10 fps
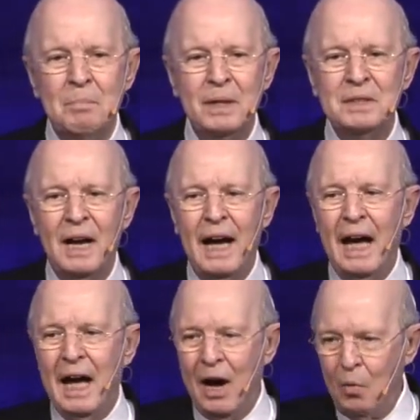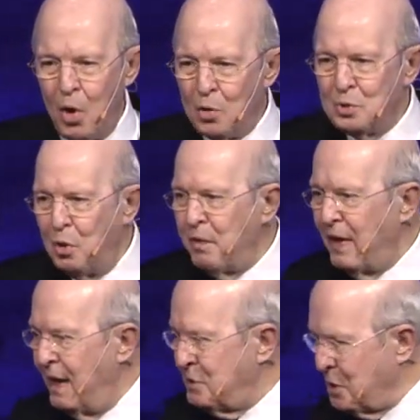But uh, I, I walked over
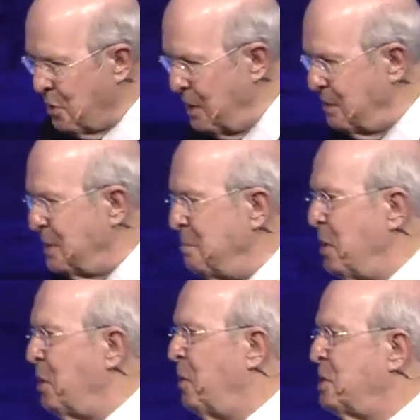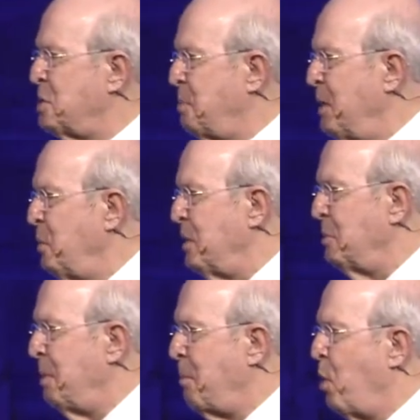there to greet them, you know, and to speak with
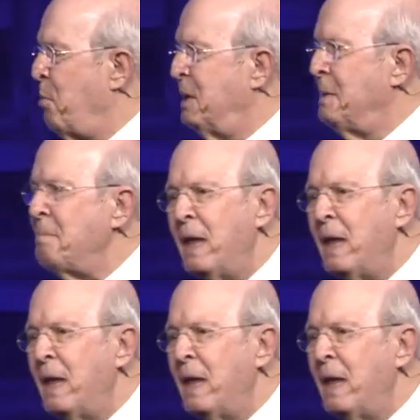them a moment.